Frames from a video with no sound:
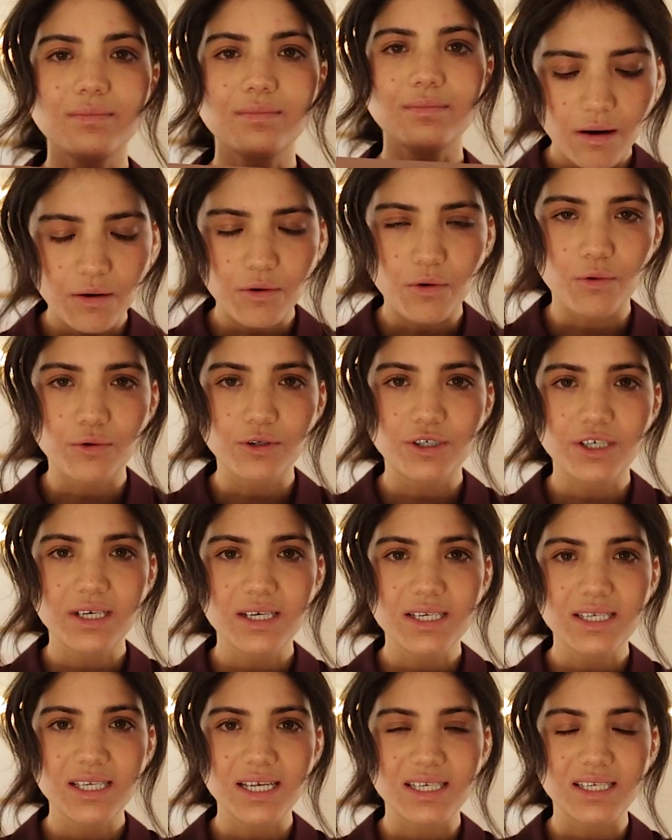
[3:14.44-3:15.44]
How
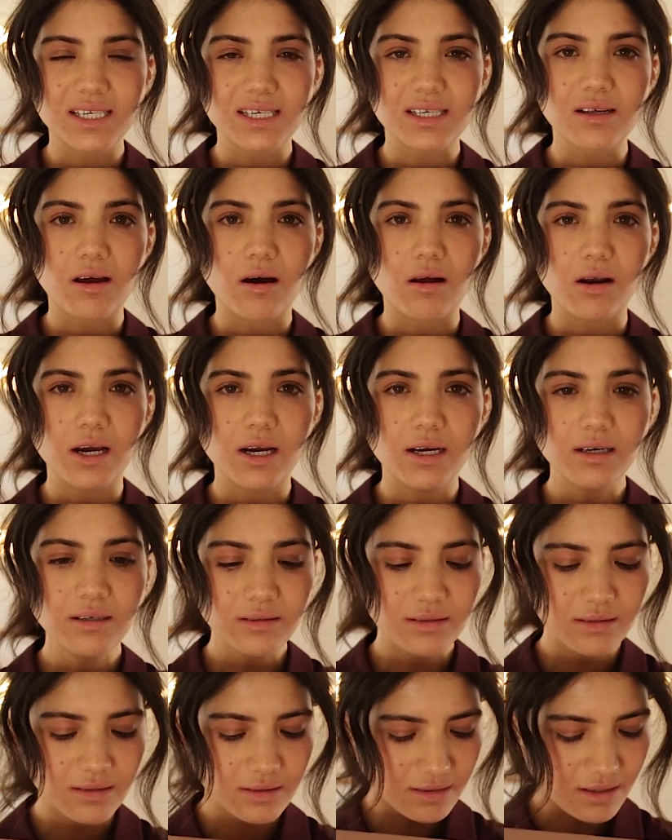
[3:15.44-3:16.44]
gorgeous is this color?
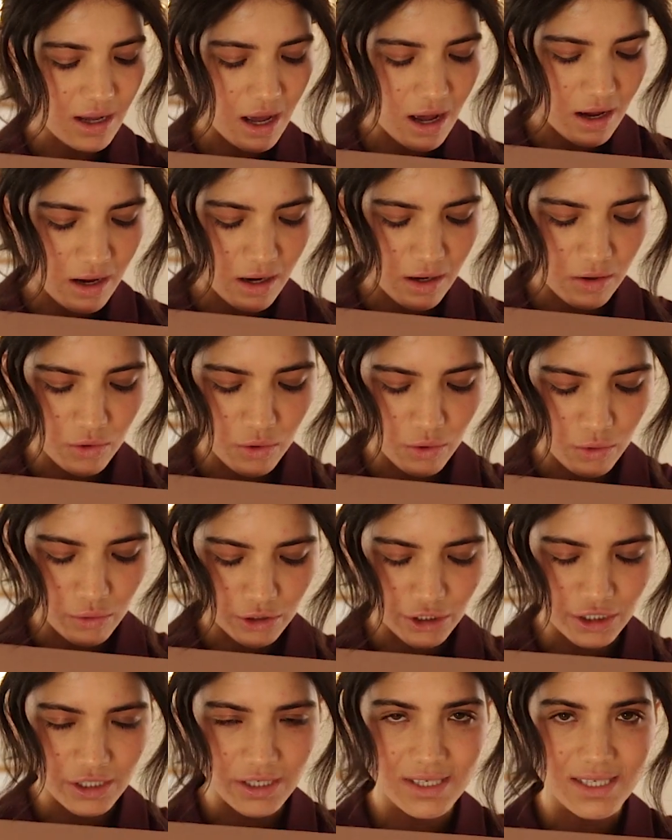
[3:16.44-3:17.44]
How
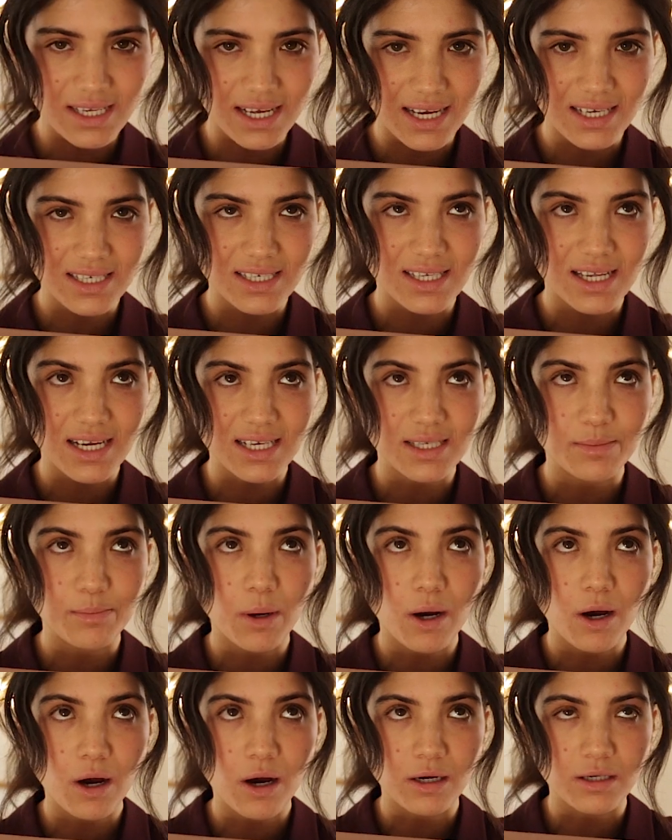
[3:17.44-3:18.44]
gorgeous is this
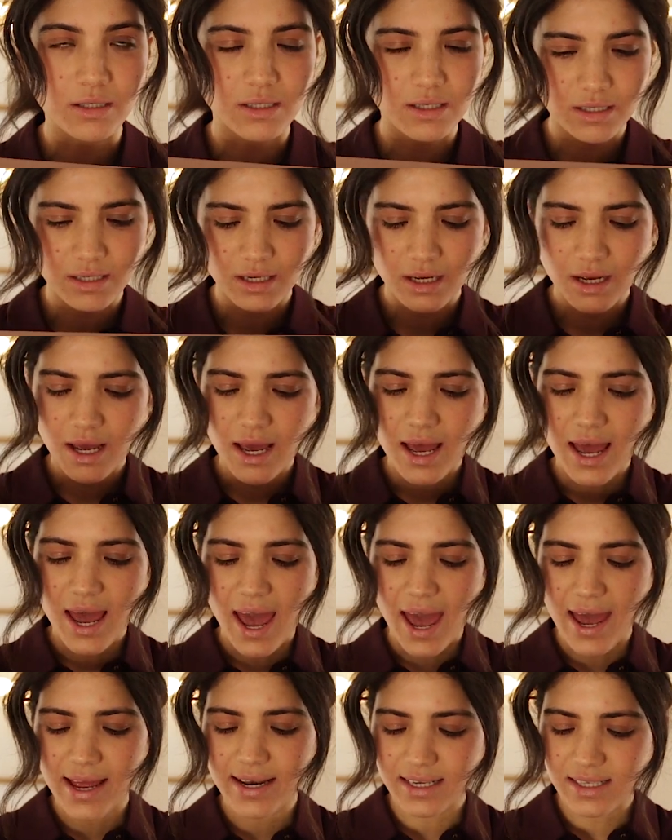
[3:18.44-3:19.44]
box?
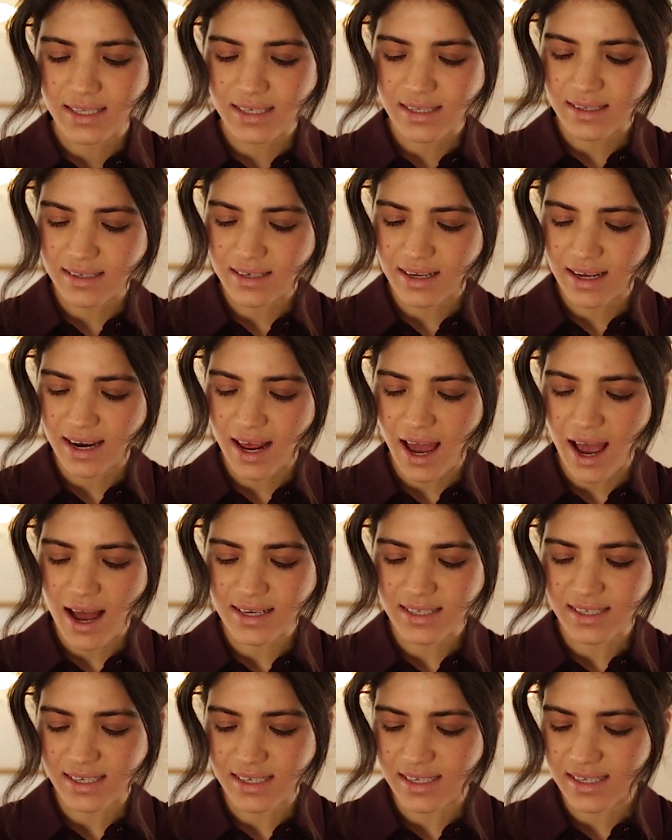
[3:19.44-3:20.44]
And it
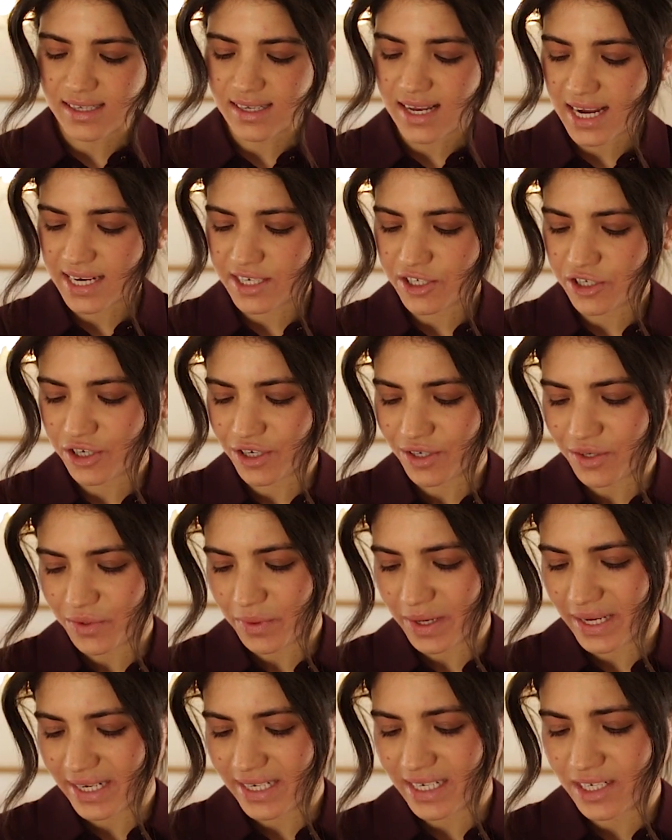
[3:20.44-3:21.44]
has this texture
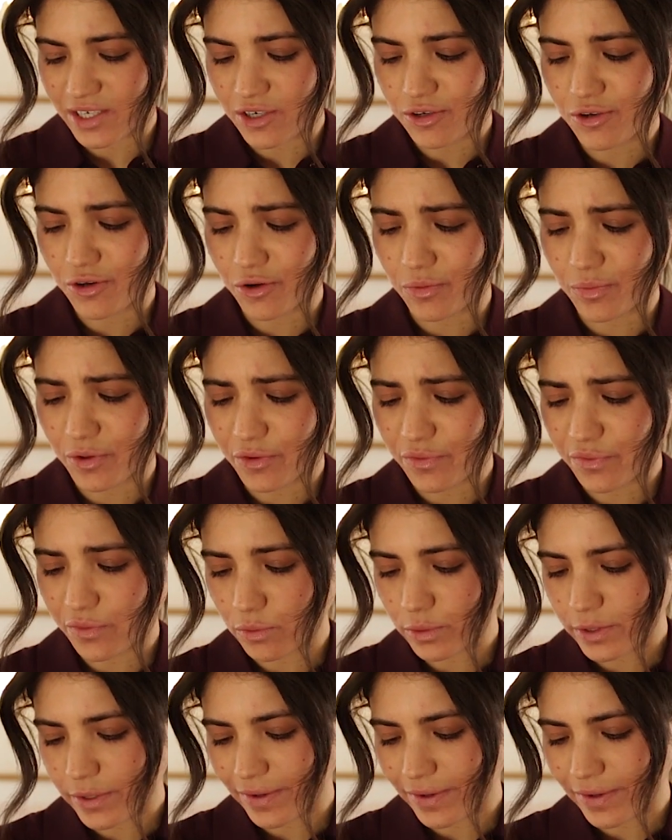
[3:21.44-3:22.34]
to it. It's so beautiful.